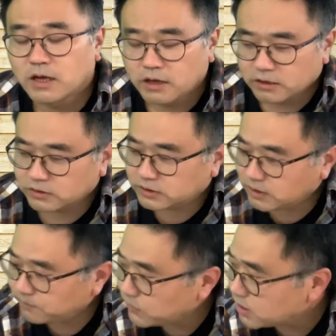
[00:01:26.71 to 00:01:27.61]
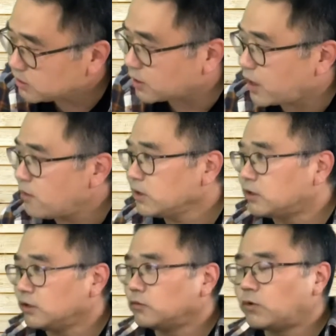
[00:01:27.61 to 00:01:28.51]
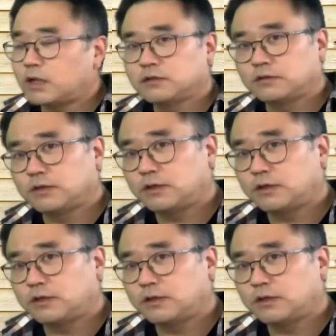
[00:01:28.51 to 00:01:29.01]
You see, currently there was